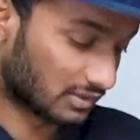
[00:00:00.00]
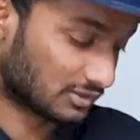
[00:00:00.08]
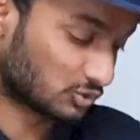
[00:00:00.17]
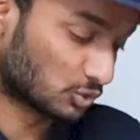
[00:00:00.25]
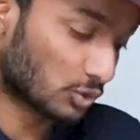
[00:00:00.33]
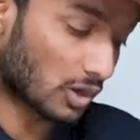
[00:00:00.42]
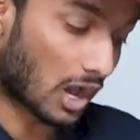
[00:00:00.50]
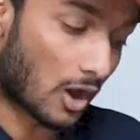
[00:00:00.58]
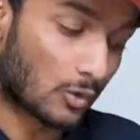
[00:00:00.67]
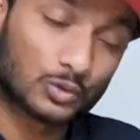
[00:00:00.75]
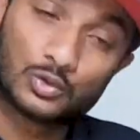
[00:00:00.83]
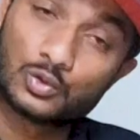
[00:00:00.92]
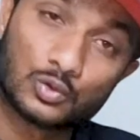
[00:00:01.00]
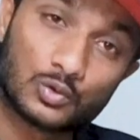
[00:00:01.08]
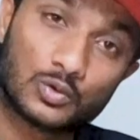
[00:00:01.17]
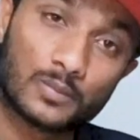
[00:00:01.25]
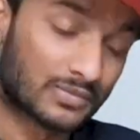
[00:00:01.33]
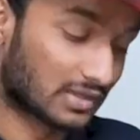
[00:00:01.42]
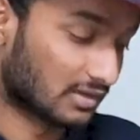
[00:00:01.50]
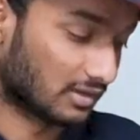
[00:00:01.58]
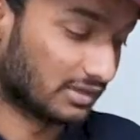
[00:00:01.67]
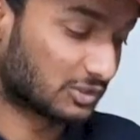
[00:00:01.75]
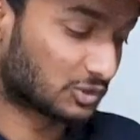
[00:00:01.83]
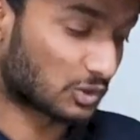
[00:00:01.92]
show you how to
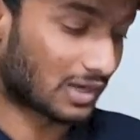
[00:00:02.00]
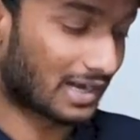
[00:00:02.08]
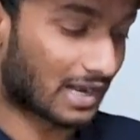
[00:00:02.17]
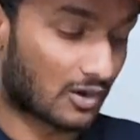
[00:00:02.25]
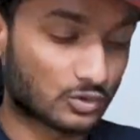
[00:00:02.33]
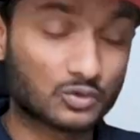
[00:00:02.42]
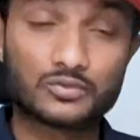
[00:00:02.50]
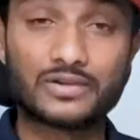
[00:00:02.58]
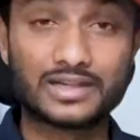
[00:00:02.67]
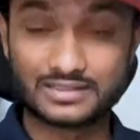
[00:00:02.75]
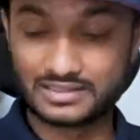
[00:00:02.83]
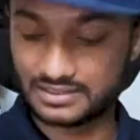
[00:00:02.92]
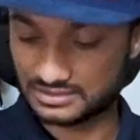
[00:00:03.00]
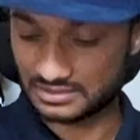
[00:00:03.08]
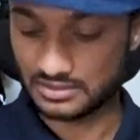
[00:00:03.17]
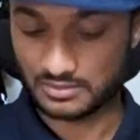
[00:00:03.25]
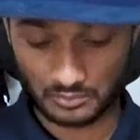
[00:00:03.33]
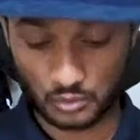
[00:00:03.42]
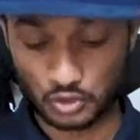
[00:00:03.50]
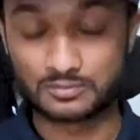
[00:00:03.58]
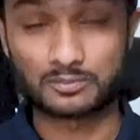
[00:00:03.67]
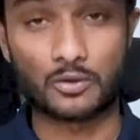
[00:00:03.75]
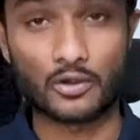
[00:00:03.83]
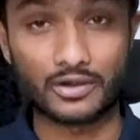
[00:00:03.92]
install and how to fit these
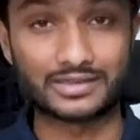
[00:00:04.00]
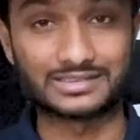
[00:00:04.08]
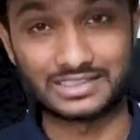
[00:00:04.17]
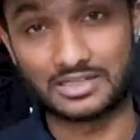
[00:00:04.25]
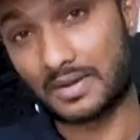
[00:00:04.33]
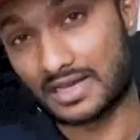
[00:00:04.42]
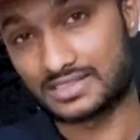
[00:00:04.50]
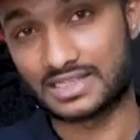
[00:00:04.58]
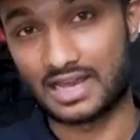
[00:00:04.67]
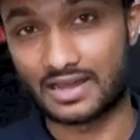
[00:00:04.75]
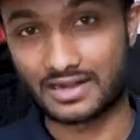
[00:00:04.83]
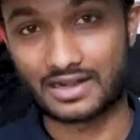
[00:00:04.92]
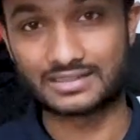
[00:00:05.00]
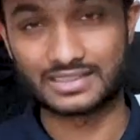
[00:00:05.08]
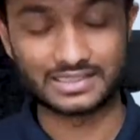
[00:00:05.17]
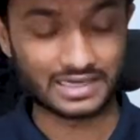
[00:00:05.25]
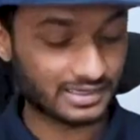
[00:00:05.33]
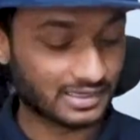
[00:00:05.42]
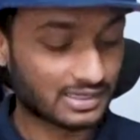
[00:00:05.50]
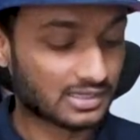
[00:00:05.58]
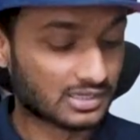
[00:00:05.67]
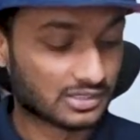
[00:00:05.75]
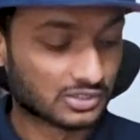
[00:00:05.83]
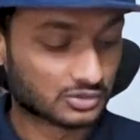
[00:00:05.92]
both products in Apache RR310.
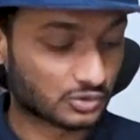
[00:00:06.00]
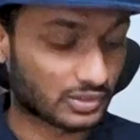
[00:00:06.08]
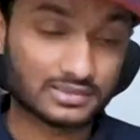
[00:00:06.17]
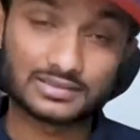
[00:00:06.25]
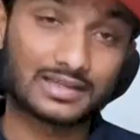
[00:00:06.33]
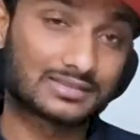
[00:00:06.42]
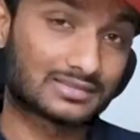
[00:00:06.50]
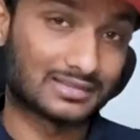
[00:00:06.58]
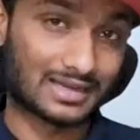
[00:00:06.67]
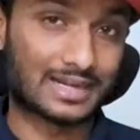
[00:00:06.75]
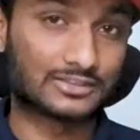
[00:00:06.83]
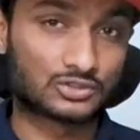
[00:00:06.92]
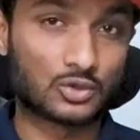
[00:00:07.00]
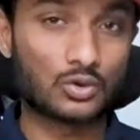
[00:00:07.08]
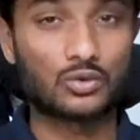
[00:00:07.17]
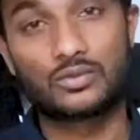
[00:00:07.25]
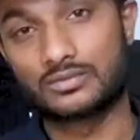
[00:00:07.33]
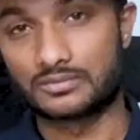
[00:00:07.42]
So yes guys, let's go.